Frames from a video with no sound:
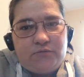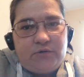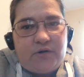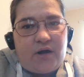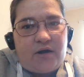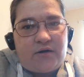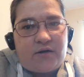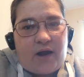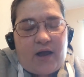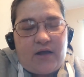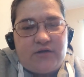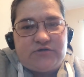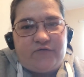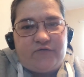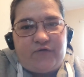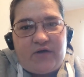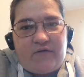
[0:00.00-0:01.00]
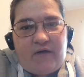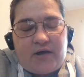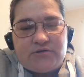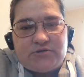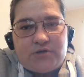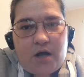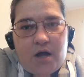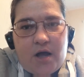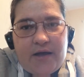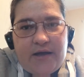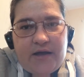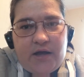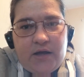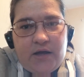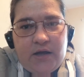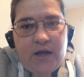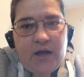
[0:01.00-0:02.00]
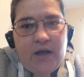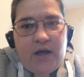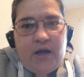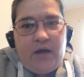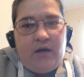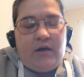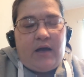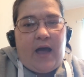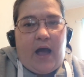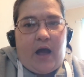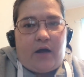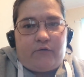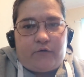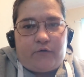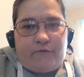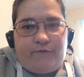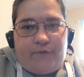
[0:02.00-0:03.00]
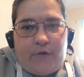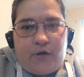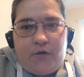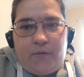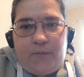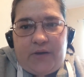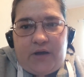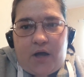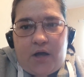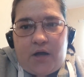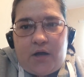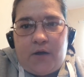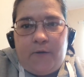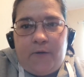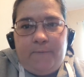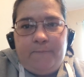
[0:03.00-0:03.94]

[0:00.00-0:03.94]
and severe anxiety, agoraphobia,